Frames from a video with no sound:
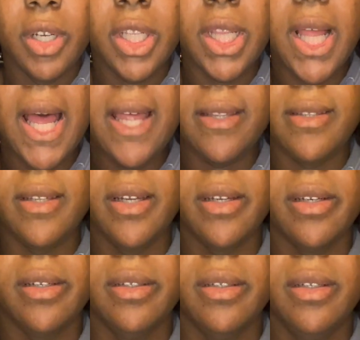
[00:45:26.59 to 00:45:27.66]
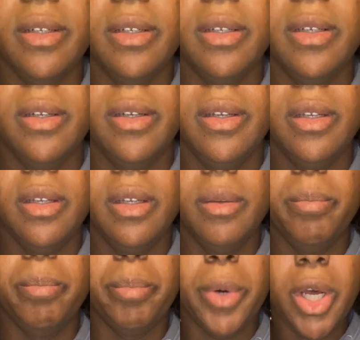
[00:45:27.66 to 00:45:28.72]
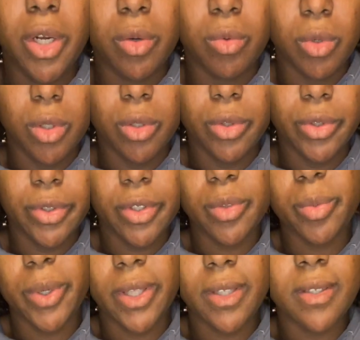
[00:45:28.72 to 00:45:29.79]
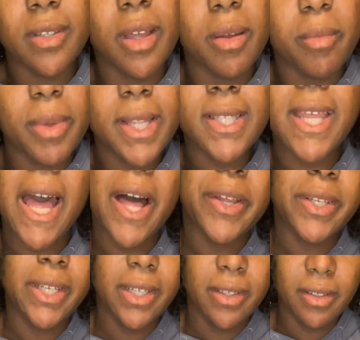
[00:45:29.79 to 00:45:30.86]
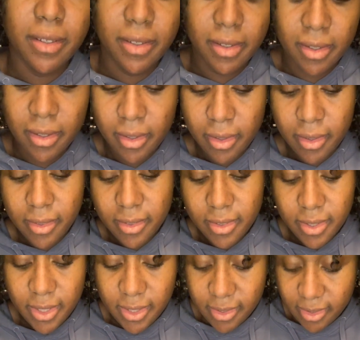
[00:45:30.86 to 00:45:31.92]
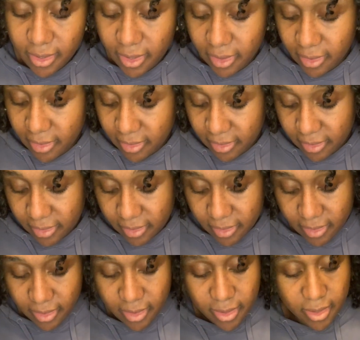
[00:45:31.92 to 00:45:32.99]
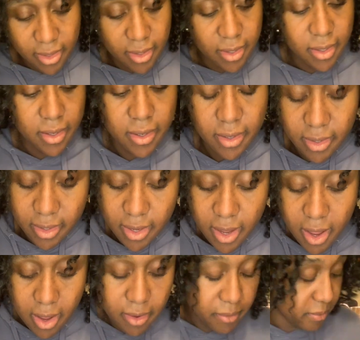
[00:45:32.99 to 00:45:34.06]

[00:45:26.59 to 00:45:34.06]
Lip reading: Classic butter rolls with some Italian seasoning. Okay?